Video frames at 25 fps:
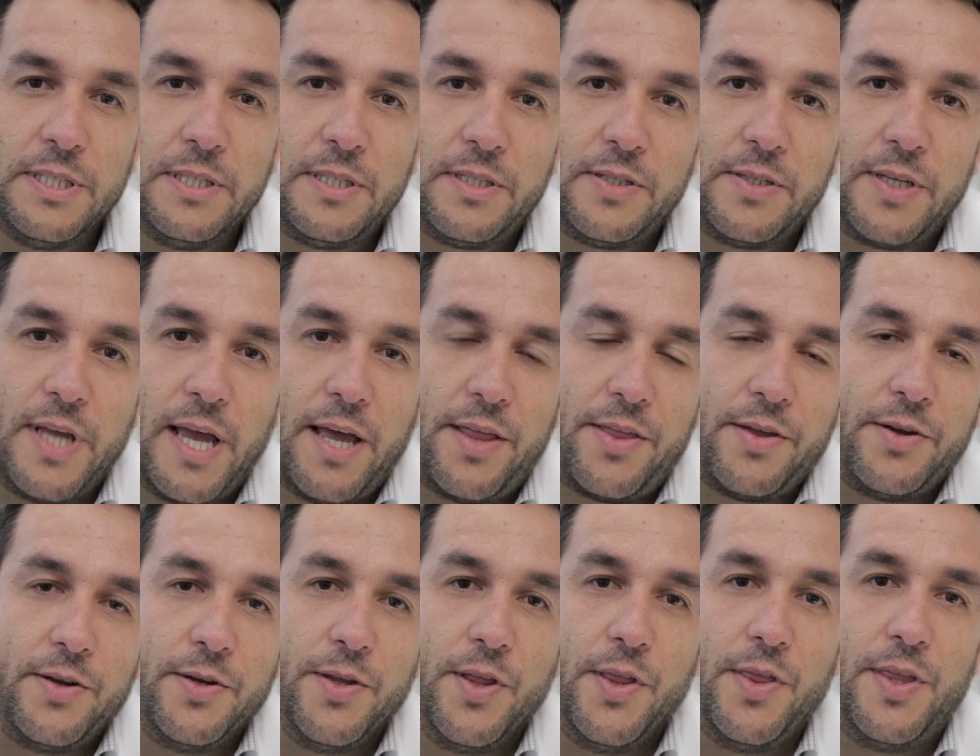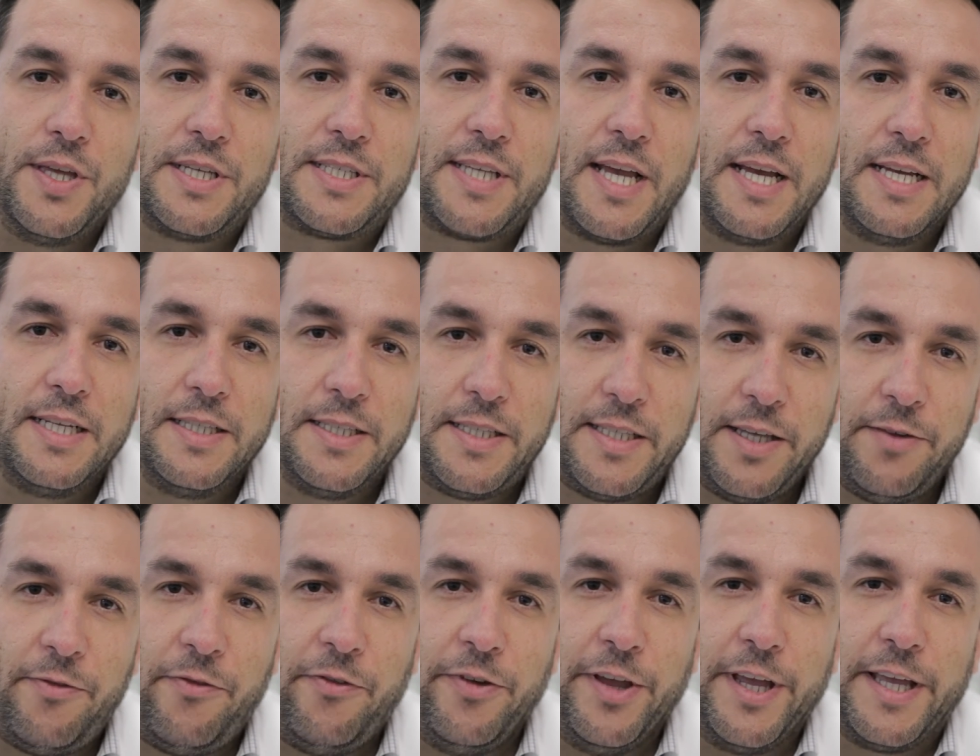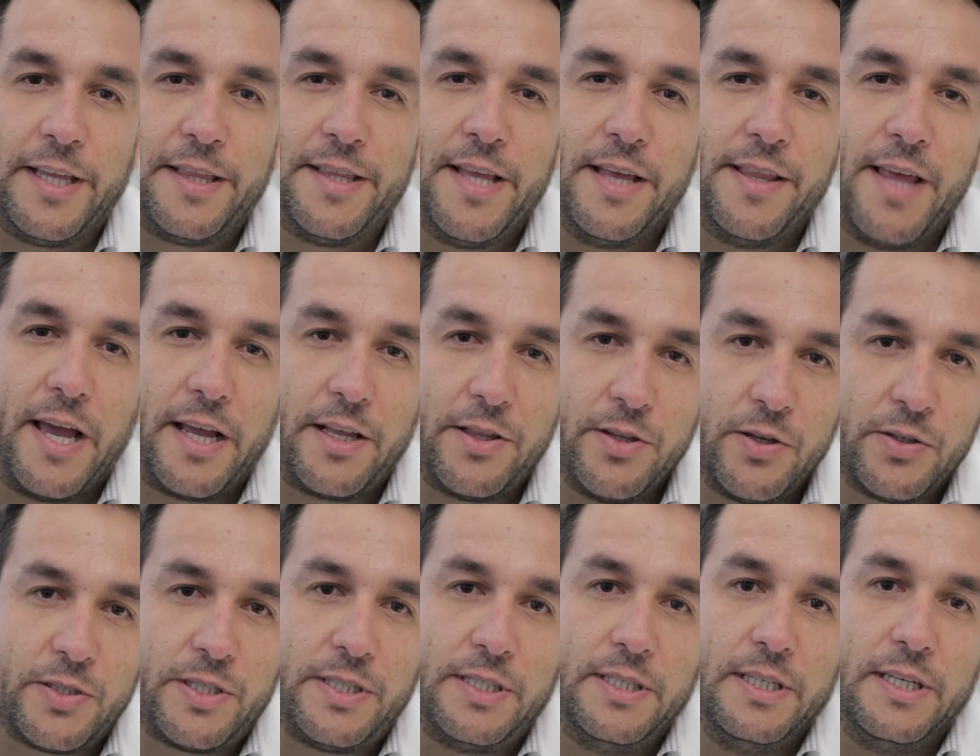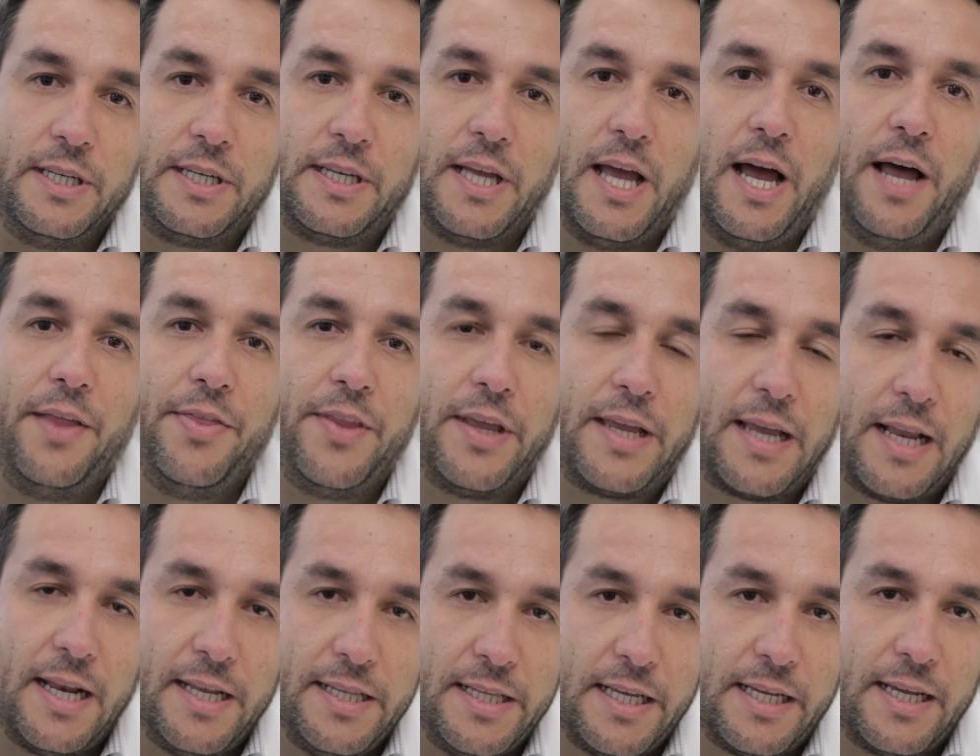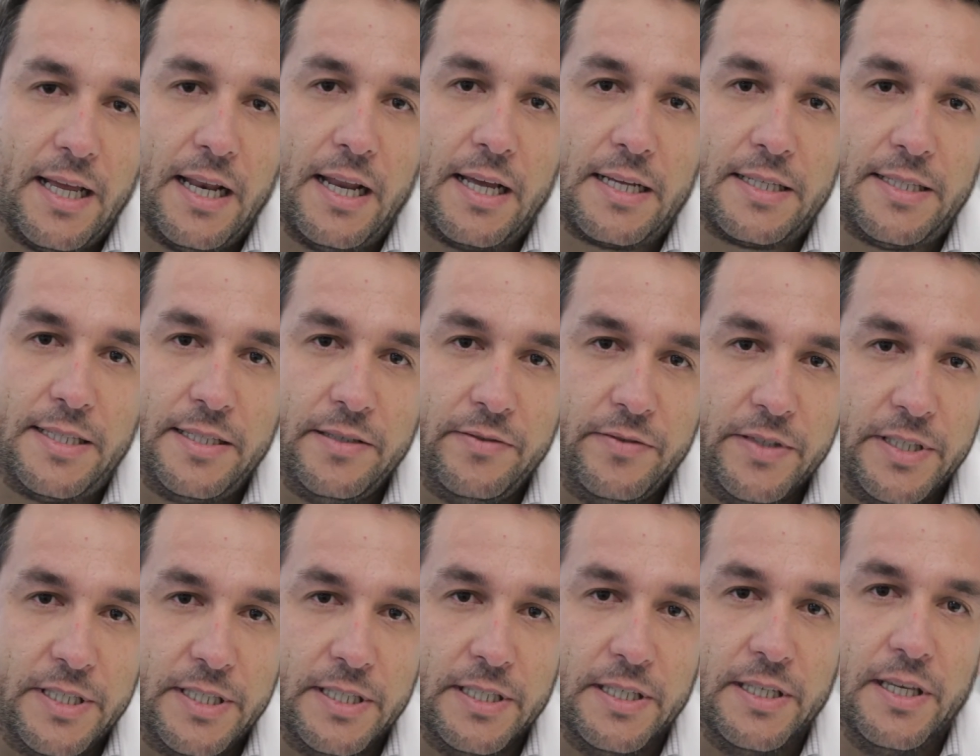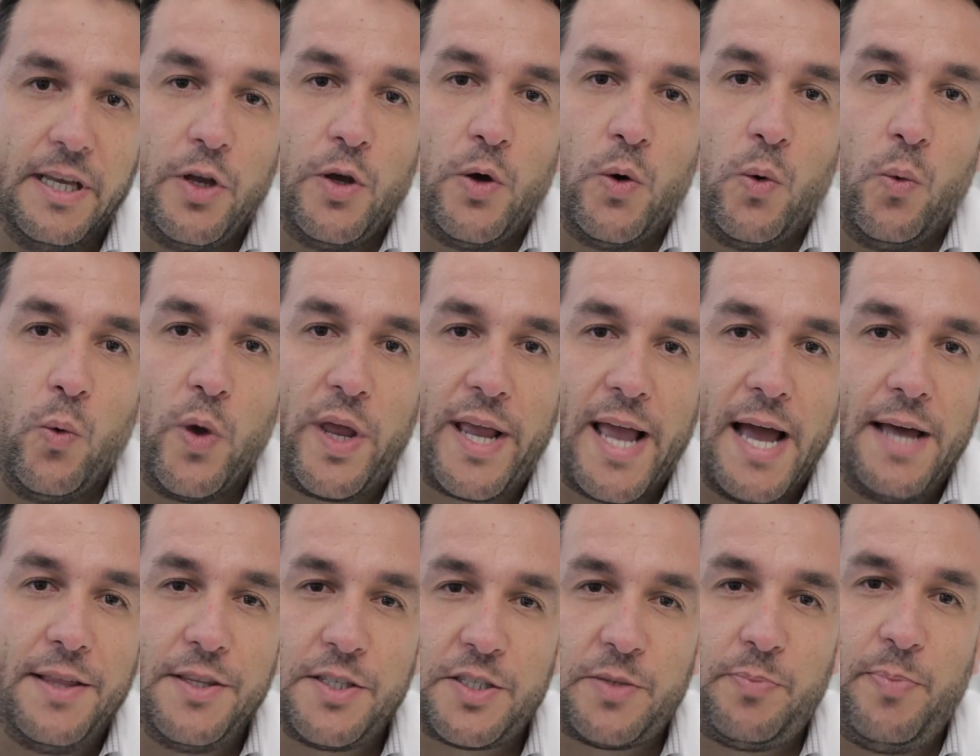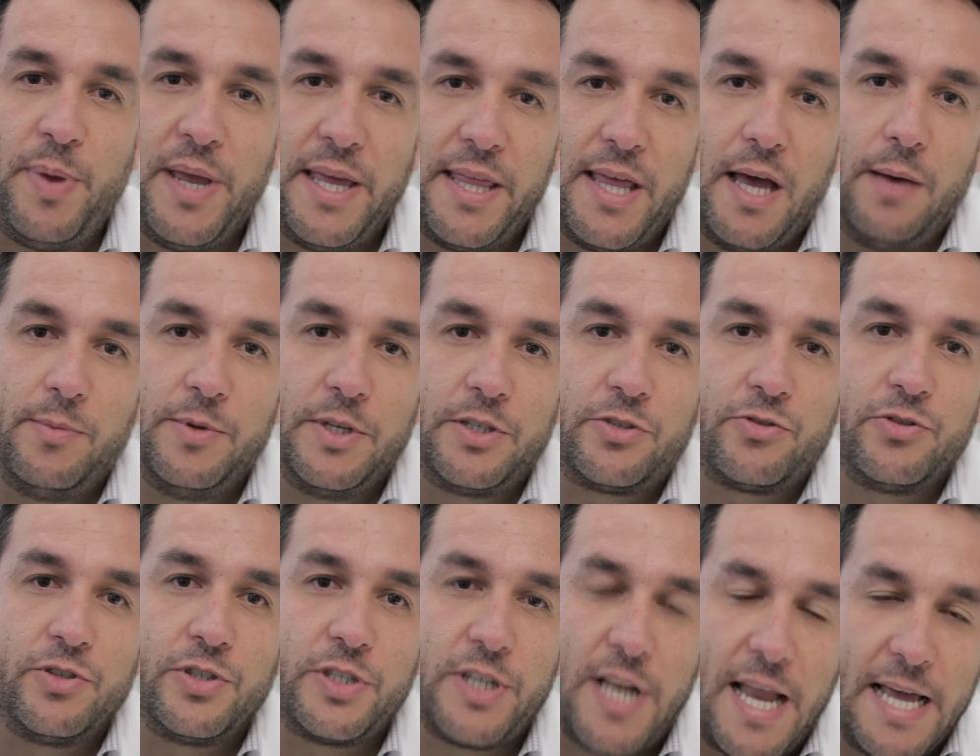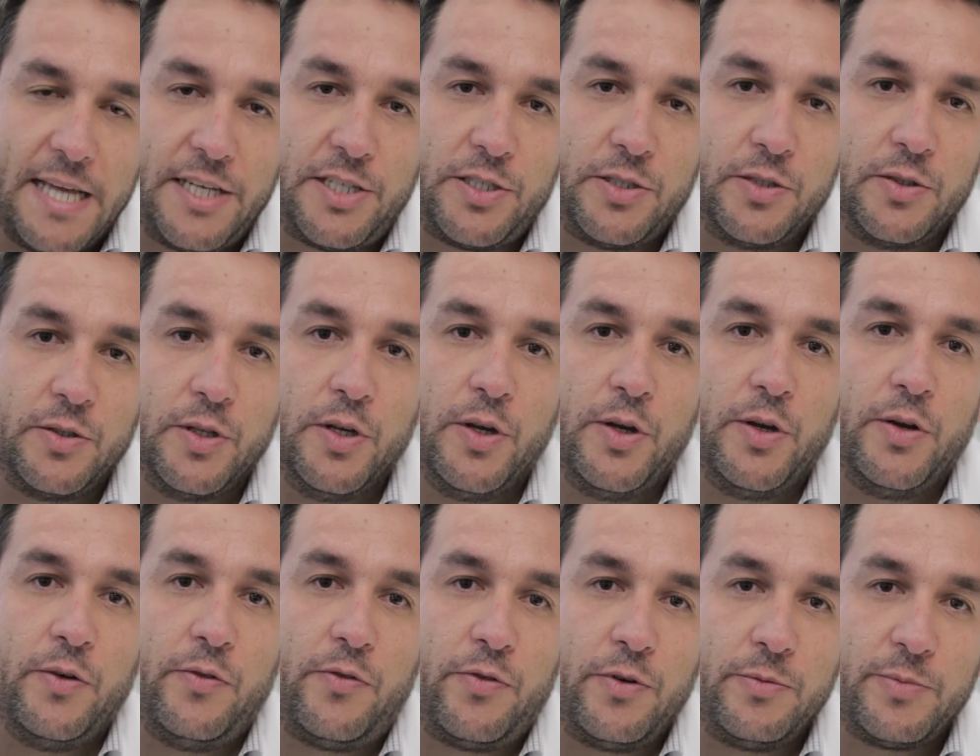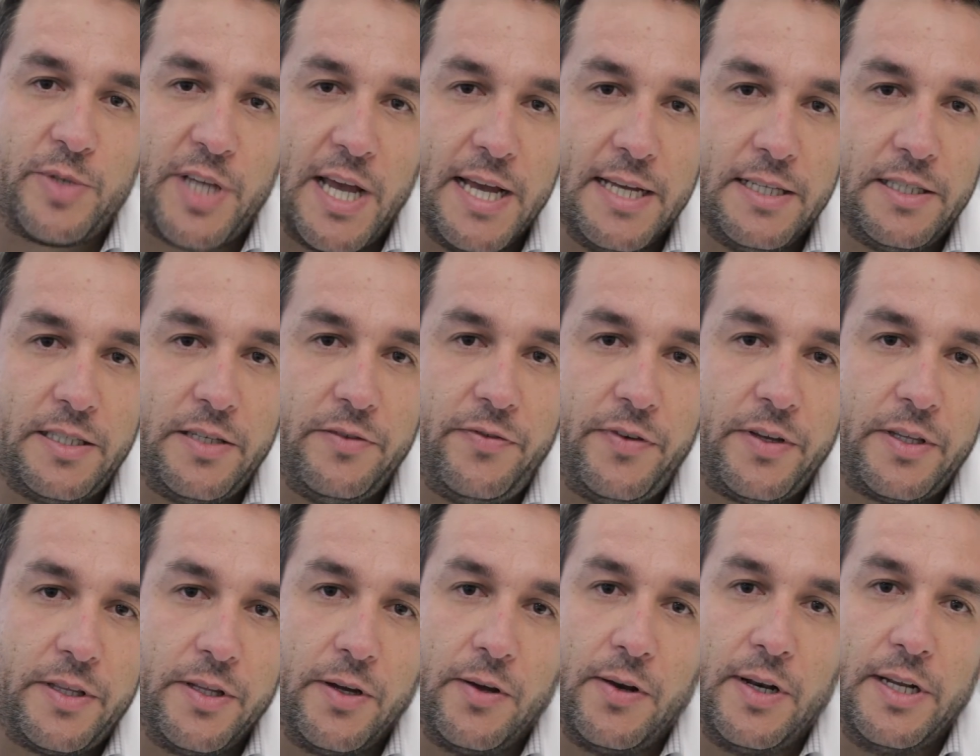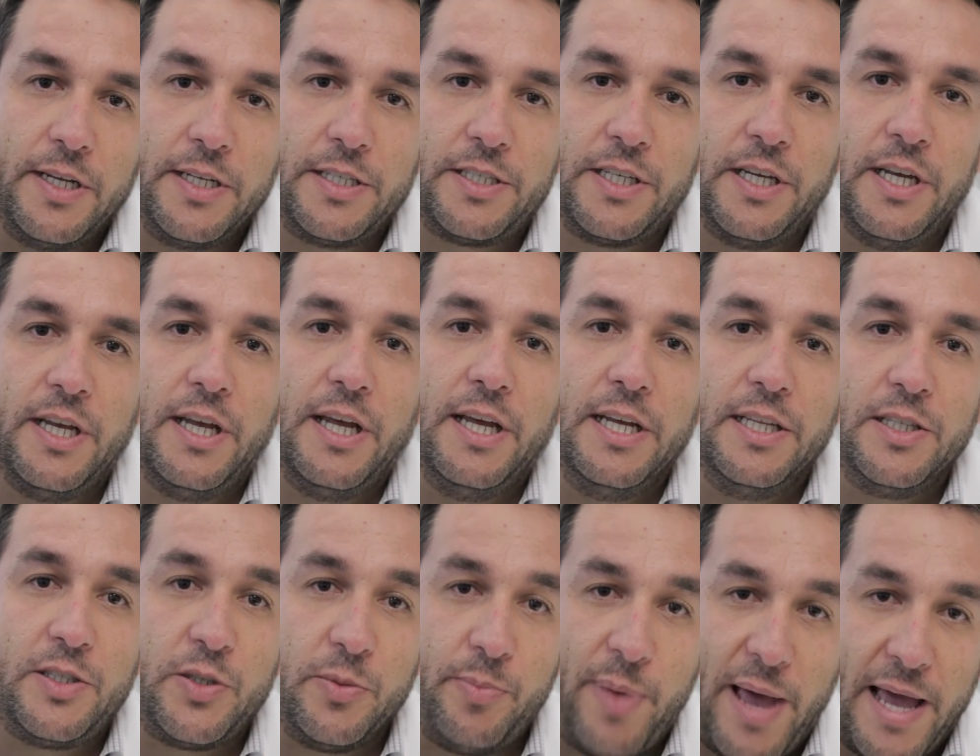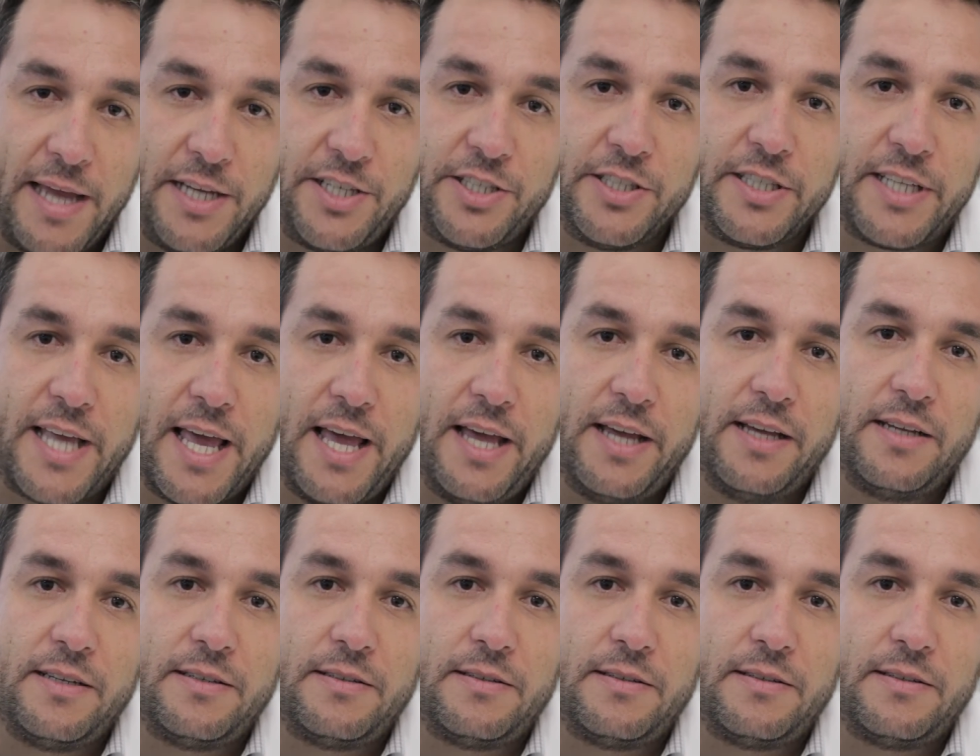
together the scientific, the diagnostic and the clinical activity, we can speed up the translation from scientific knowledge into patient care.